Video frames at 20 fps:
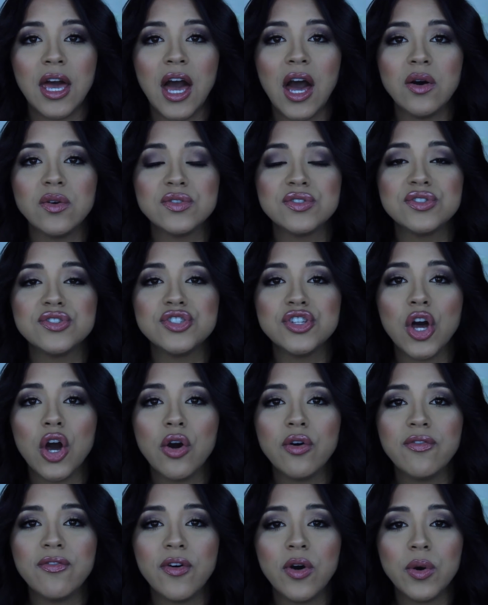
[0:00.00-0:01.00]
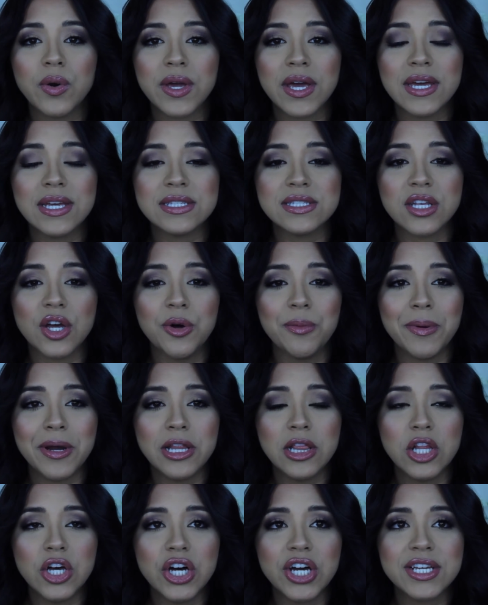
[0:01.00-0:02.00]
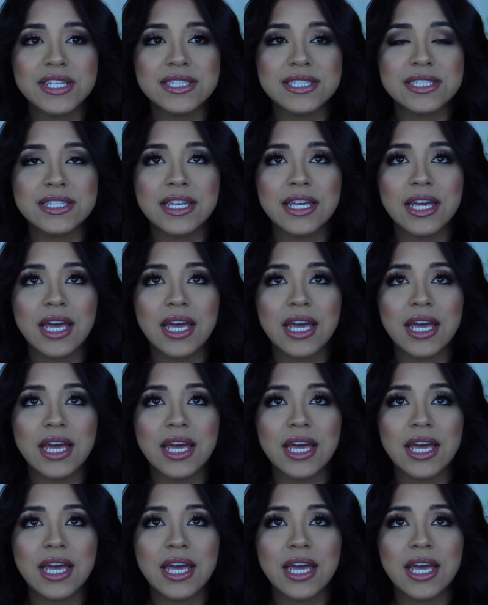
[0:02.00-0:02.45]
I was so focused on my looks